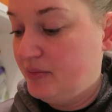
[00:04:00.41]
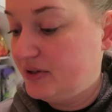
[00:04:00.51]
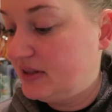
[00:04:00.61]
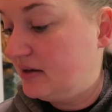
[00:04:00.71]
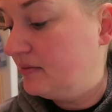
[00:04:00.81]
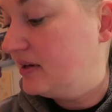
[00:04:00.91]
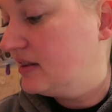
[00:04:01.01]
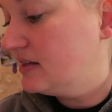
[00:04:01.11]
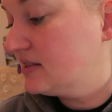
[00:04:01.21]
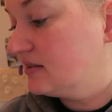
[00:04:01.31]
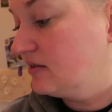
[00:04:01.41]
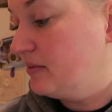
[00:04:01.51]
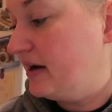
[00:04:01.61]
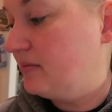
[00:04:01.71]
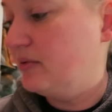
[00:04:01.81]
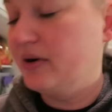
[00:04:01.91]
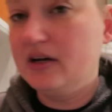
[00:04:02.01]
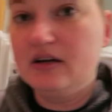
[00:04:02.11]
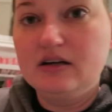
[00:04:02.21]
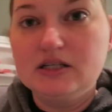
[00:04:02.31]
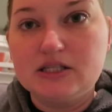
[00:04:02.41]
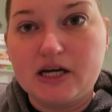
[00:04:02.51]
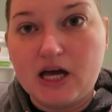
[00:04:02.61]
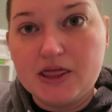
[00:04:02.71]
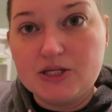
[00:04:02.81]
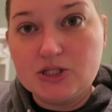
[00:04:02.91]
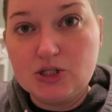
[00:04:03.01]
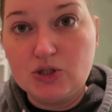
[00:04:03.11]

put them in this little bad boy. So I got this